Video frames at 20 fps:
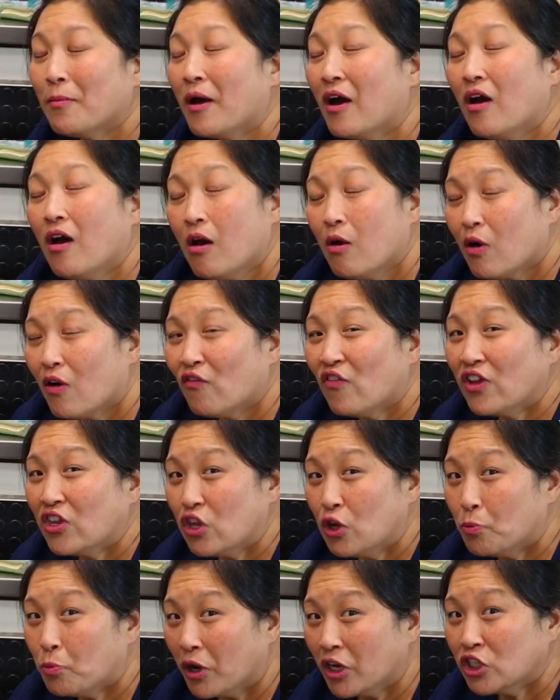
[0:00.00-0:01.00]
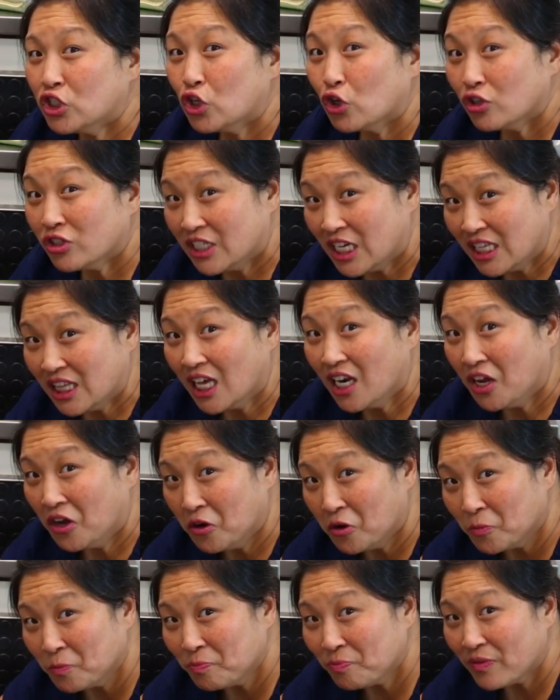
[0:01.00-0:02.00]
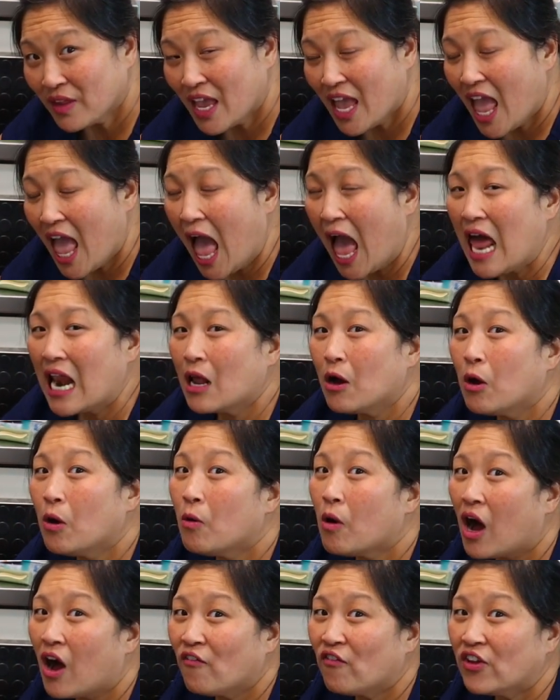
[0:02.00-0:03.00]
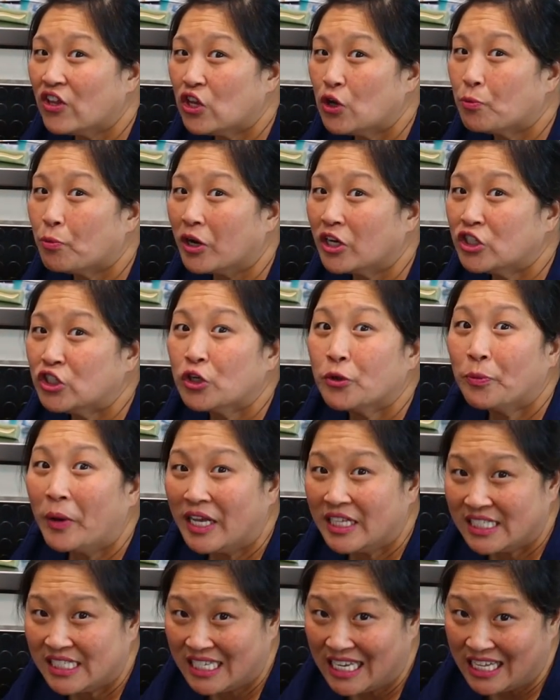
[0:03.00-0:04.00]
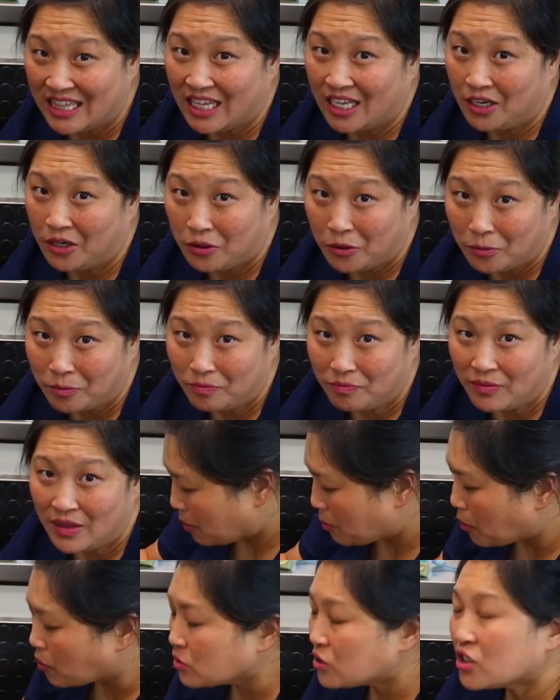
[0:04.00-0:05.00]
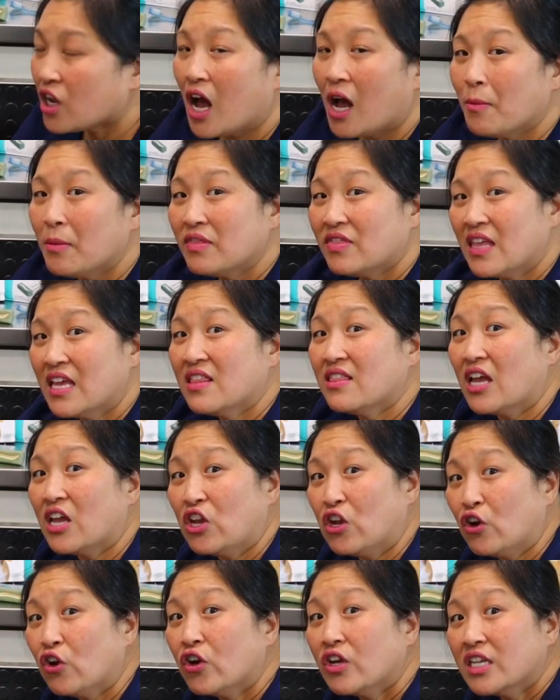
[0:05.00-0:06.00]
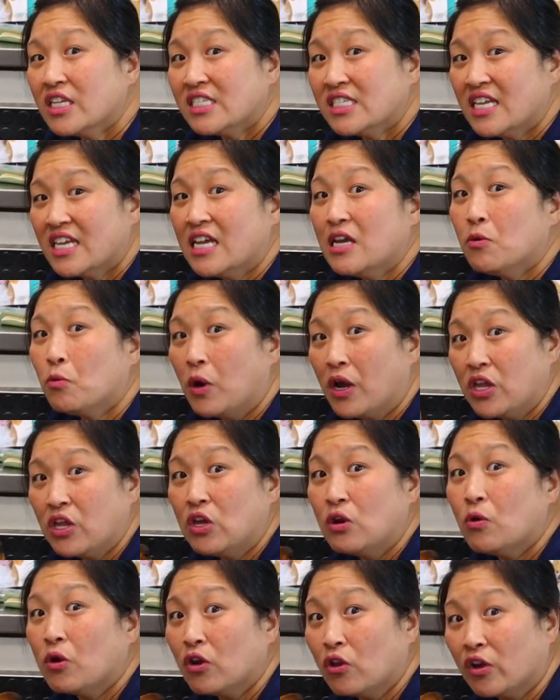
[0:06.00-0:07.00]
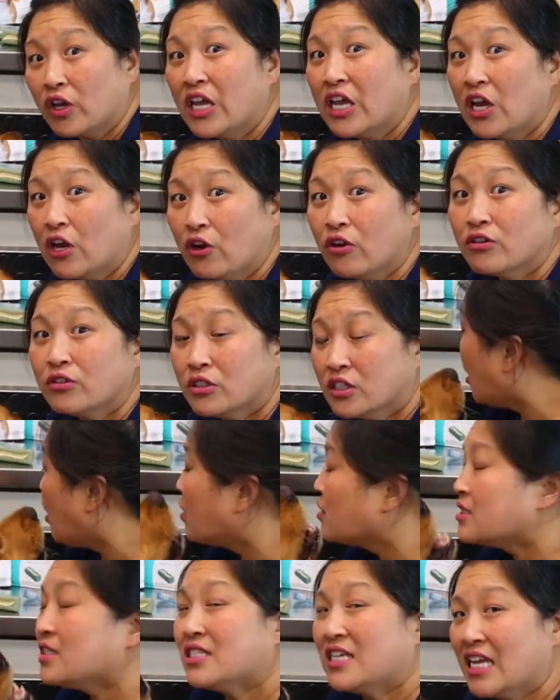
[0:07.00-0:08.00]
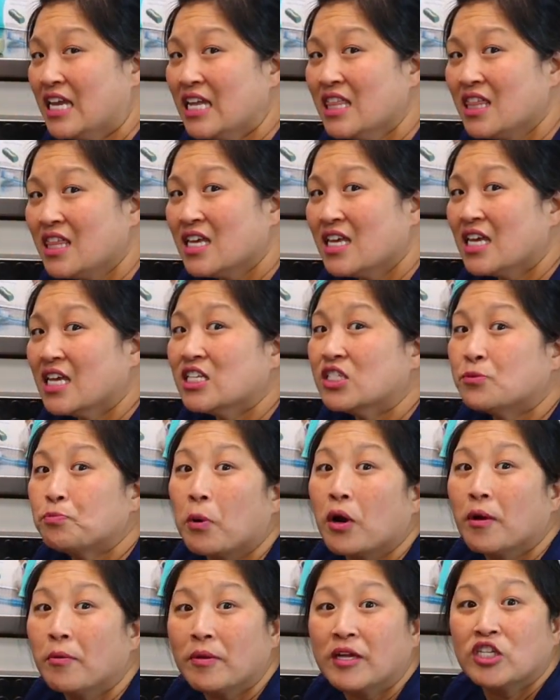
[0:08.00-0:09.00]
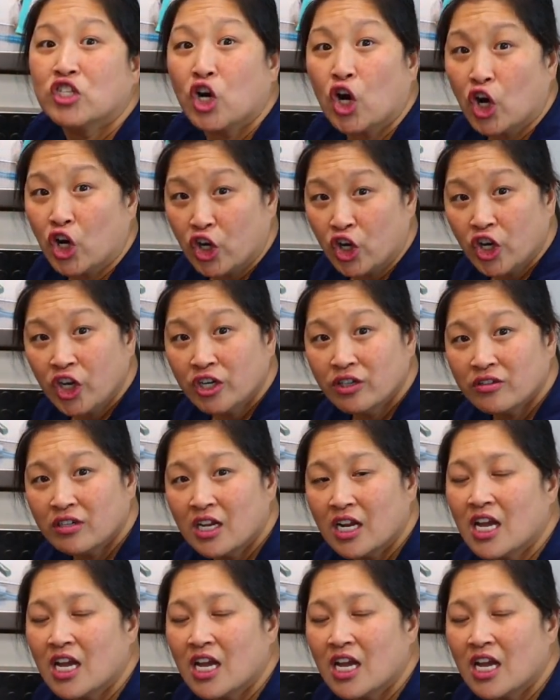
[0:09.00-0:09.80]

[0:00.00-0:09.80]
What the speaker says: about how often you brush your teeth at home and how often you brush your pet's teeth at home. The most common thing that you're gonna see when you are looking at your dog's teeth is probably tartar